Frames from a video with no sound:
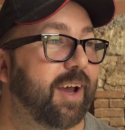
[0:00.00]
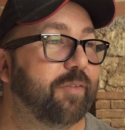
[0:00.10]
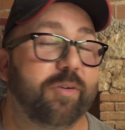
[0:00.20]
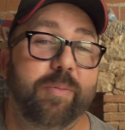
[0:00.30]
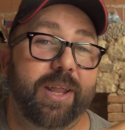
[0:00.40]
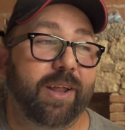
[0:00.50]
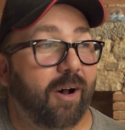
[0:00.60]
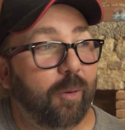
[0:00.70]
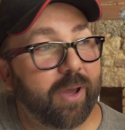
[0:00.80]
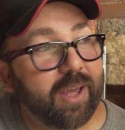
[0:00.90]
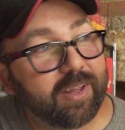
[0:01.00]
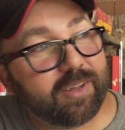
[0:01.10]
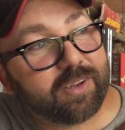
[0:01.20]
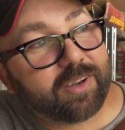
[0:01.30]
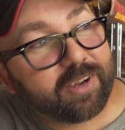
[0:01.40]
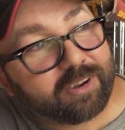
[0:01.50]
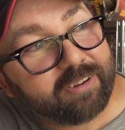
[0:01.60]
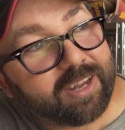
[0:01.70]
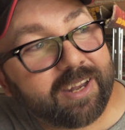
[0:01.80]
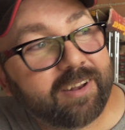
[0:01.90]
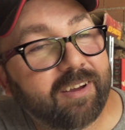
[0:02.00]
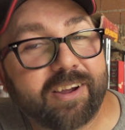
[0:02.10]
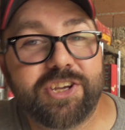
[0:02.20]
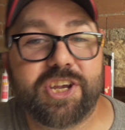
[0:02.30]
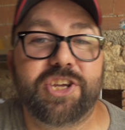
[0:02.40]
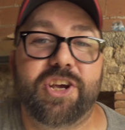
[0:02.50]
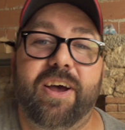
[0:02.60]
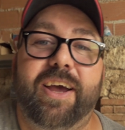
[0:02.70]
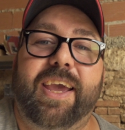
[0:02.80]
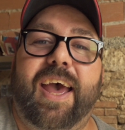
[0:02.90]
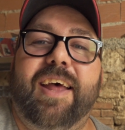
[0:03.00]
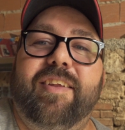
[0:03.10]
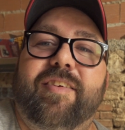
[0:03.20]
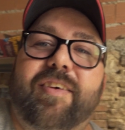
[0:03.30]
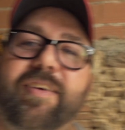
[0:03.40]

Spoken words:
And from me and the Hobbit, grinning like a Cheshire cat.